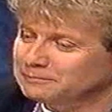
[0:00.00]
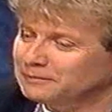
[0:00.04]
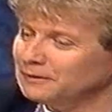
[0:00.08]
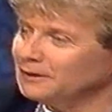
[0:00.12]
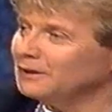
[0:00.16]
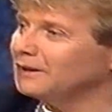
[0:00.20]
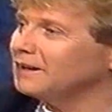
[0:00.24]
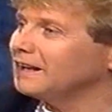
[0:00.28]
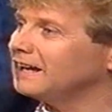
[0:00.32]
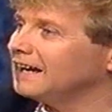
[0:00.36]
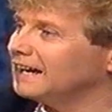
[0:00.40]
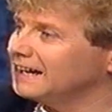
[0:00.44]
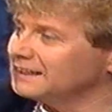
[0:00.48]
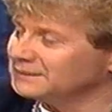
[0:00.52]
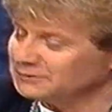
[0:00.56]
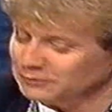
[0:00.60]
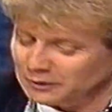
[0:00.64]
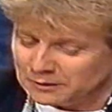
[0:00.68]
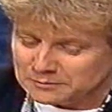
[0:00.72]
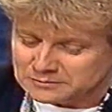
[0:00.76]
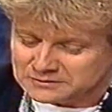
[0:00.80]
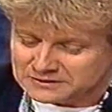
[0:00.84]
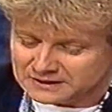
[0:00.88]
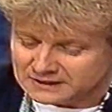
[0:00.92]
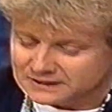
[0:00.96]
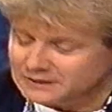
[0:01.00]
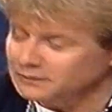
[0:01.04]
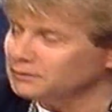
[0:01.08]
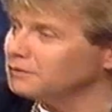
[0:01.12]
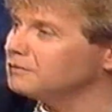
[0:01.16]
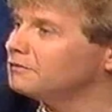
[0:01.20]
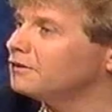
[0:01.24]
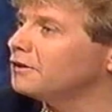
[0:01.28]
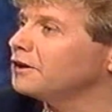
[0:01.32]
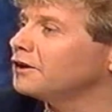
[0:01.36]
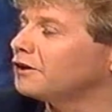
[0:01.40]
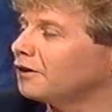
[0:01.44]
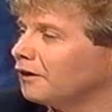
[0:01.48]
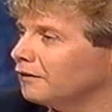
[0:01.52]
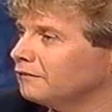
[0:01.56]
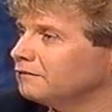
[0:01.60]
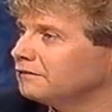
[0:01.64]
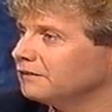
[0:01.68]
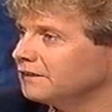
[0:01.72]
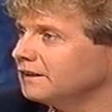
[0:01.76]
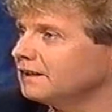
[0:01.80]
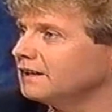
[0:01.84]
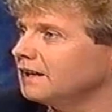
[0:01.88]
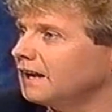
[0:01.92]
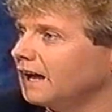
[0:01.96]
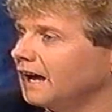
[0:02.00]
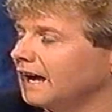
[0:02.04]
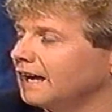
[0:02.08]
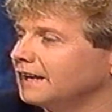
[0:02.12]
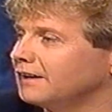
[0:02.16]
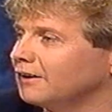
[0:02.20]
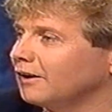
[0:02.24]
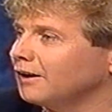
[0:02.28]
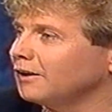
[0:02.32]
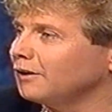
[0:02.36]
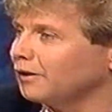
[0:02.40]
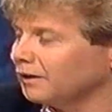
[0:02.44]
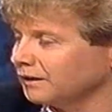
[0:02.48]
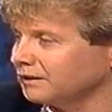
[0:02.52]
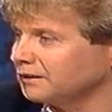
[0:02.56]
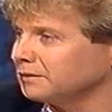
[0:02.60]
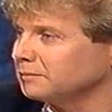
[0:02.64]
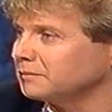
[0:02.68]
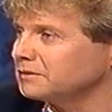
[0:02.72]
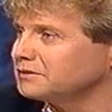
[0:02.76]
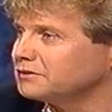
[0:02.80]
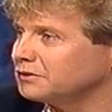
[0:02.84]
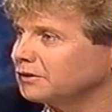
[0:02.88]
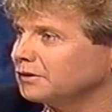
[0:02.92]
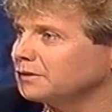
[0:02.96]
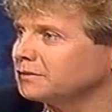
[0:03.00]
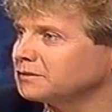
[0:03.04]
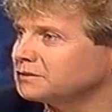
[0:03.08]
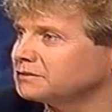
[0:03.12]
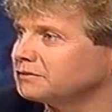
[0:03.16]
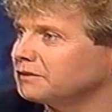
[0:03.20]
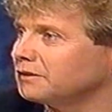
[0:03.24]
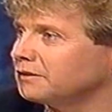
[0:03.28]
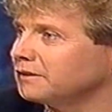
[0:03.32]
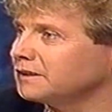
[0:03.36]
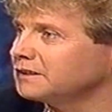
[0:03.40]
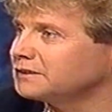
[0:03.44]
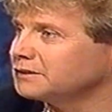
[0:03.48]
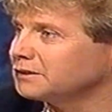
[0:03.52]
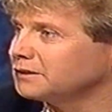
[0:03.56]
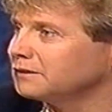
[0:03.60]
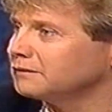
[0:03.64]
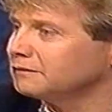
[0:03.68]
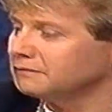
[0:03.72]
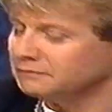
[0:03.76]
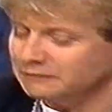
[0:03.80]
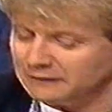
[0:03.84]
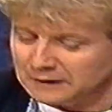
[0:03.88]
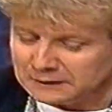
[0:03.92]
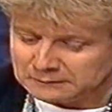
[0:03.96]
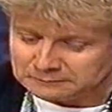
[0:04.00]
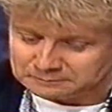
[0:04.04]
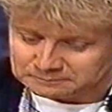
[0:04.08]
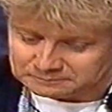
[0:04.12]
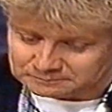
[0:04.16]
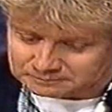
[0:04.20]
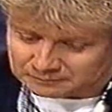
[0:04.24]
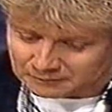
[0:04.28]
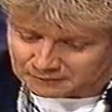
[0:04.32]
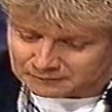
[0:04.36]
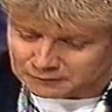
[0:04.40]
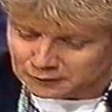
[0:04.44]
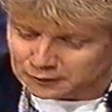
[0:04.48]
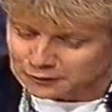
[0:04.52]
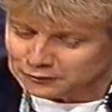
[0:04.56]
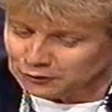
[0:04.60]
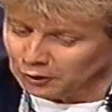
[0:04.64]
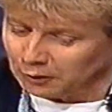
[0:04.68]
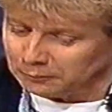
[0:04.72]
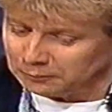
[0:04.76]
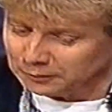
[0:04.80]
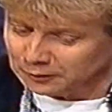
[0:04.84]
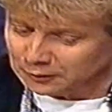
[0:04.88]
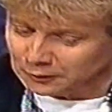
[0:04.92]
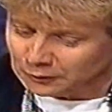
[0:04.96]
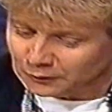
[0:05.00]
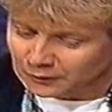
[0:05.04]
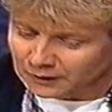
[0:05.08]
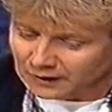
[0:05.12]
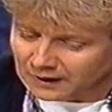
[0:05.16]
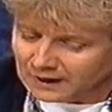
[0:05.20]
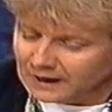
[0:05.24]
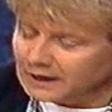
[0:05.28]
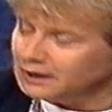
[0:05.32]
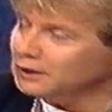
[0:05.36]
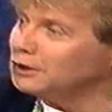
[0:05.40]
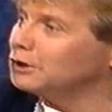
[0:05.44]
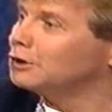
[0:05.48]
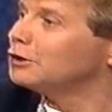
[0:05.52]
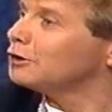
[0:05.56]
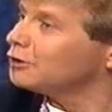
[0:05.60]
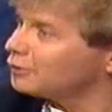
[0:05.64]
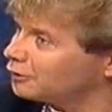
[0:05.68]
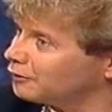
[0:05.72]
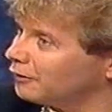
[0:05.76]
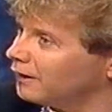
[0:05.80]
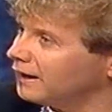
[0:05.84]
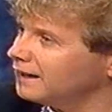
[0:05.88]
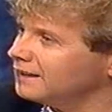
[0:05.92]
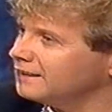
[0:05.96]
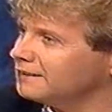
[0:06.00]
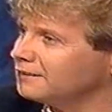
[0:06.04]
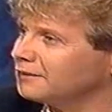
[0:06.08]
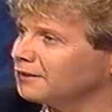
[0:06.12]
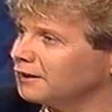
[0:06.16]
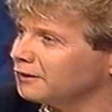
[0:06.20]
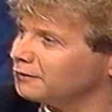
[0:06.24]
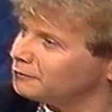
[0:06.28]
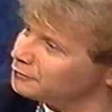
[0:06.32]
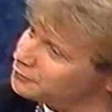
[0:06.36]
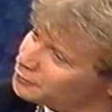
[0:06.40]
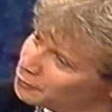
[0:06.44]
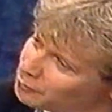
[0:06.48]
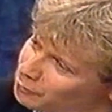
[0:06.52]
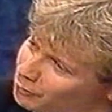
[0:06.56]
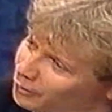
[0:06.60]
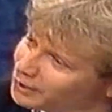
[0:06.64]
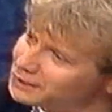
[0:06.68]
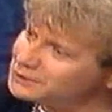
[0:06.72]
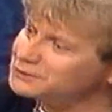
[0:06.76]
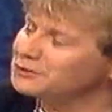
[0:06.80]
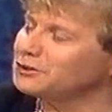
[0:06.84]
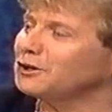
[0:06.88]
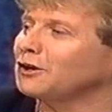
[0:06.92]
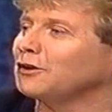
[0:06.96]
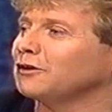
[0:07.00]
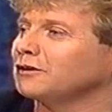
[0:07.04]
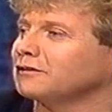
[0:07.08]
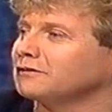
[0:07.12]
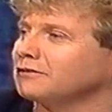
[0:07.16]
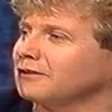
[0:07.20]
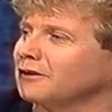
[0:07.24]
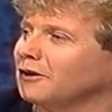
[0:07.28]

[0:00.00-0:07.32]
Bill, as Rob said, you were very confident, and I like your material. It's very sort of very topical. You look great. You've got the right sort of look